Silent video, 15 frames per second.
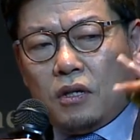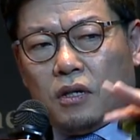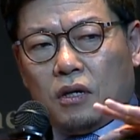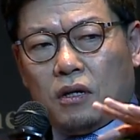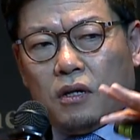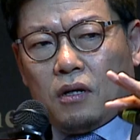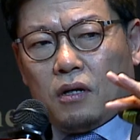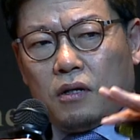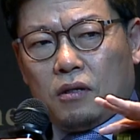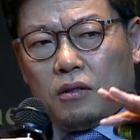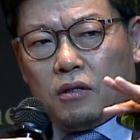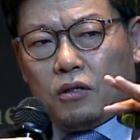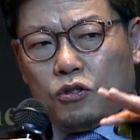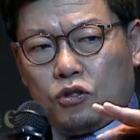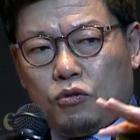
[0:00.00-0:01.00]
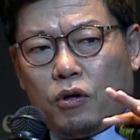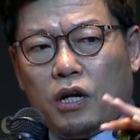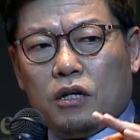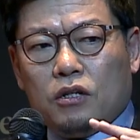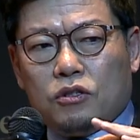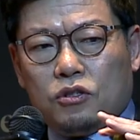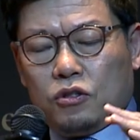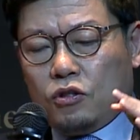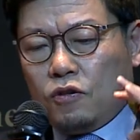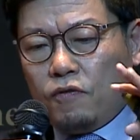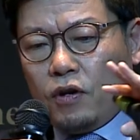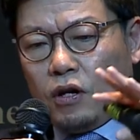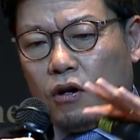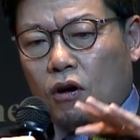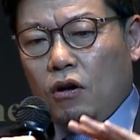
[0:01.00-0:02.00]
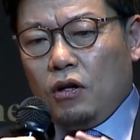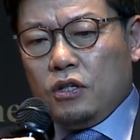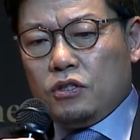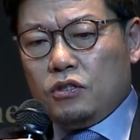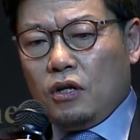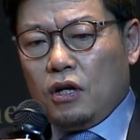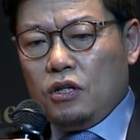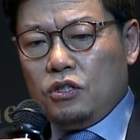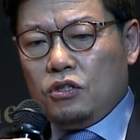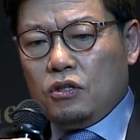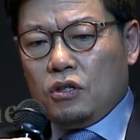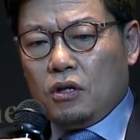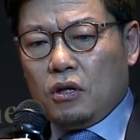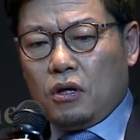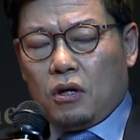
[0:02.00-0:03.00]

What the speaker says: the strategies. In the very early stage,